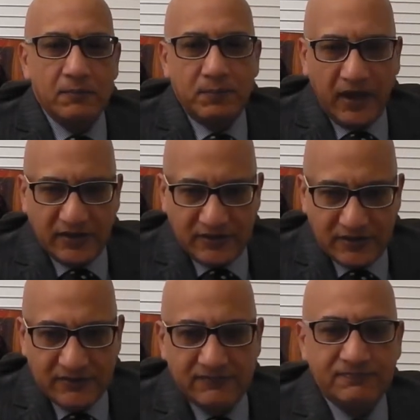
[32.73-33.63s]
But
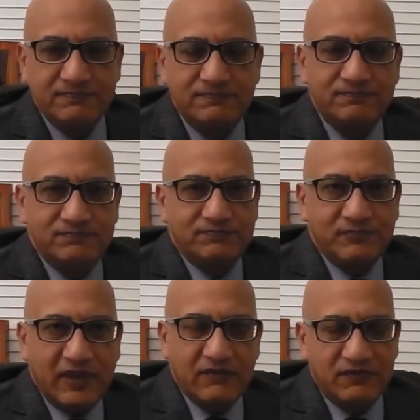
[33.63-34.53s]

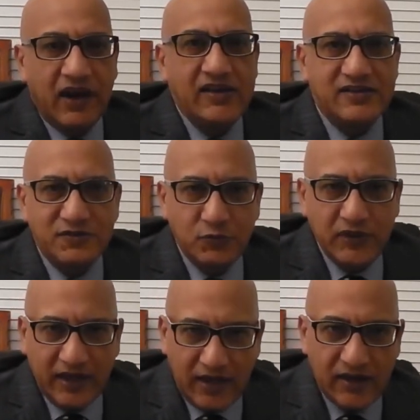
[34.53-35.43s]
whilst
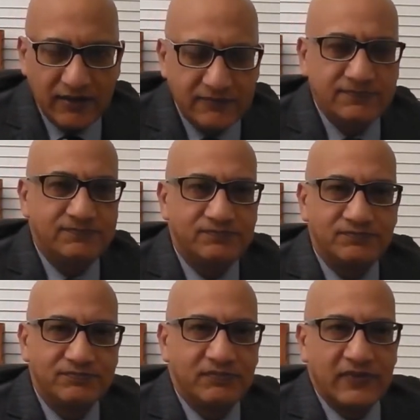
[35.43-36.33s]
we are
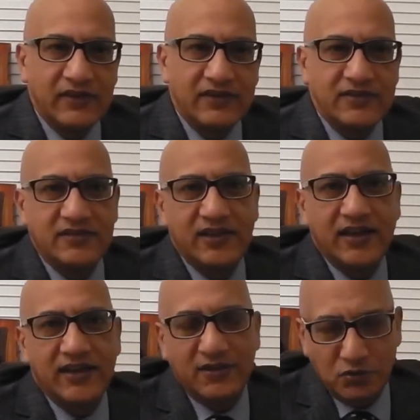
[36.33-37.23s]

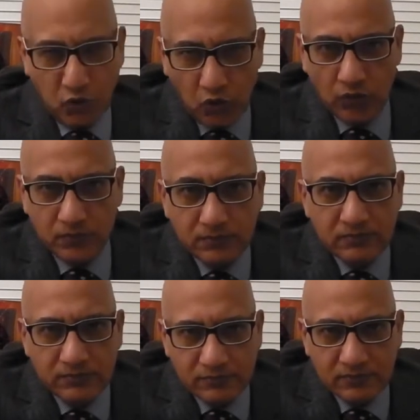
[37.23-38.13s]
staying at home,
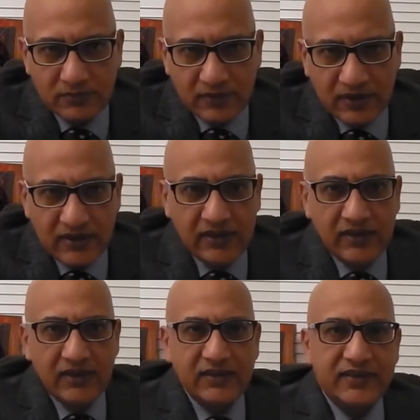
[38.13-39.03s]

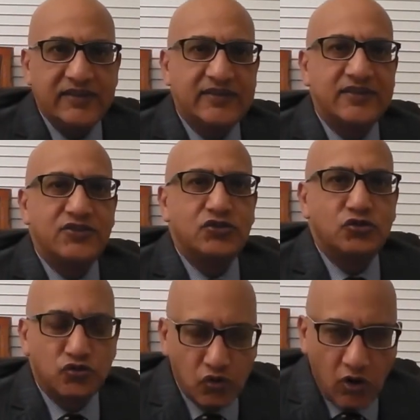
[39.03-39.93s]
there is a
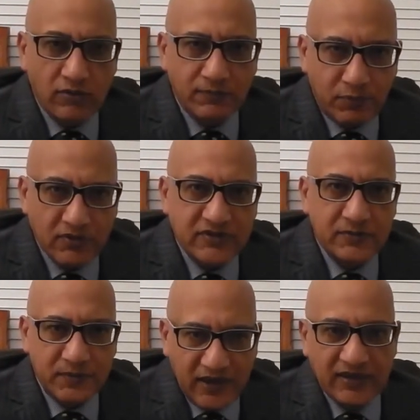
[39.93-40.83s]
strong
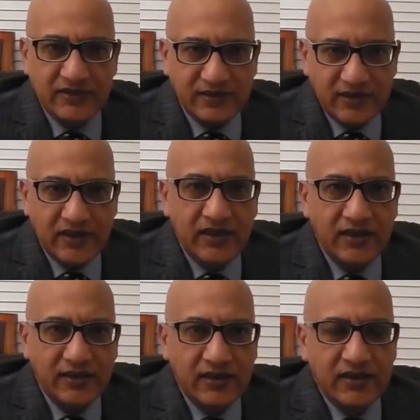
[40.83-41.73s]
possibility
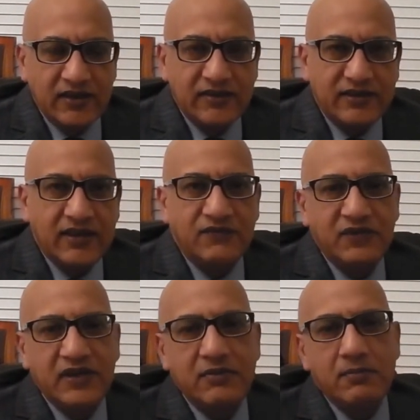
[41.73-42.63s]
that
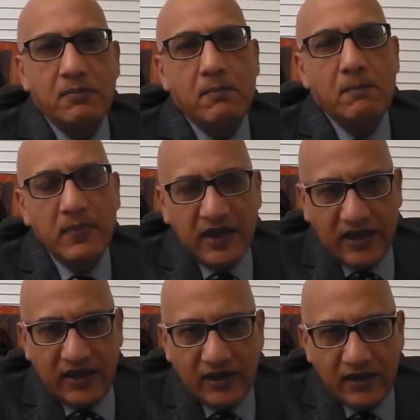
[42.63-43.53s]
we
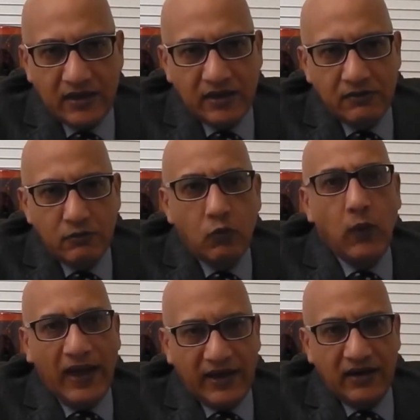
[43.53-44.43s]
may
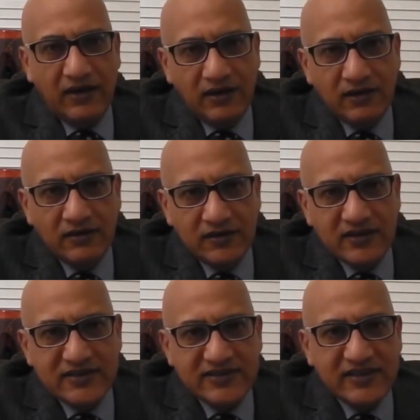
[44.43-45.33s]
well
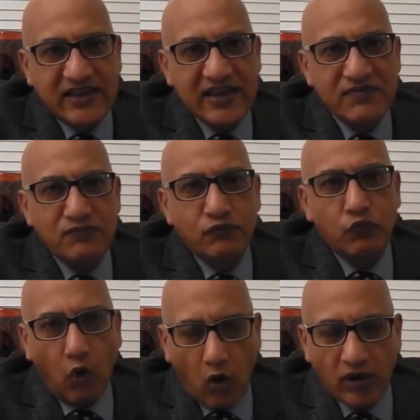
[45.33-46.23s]

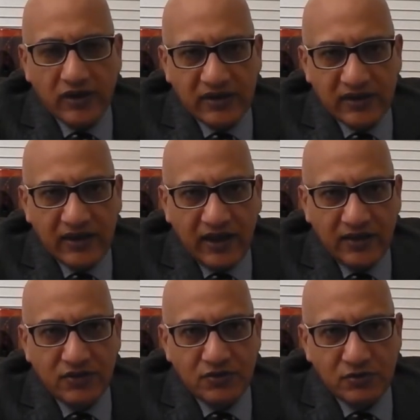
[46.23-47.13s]
sleepwalk
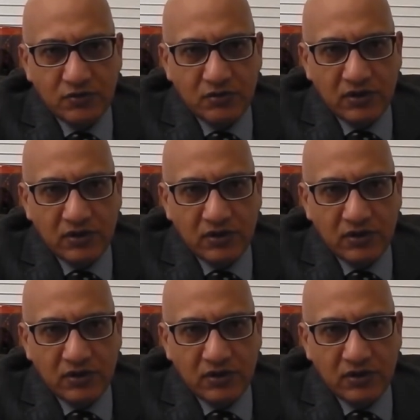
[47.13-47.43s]
into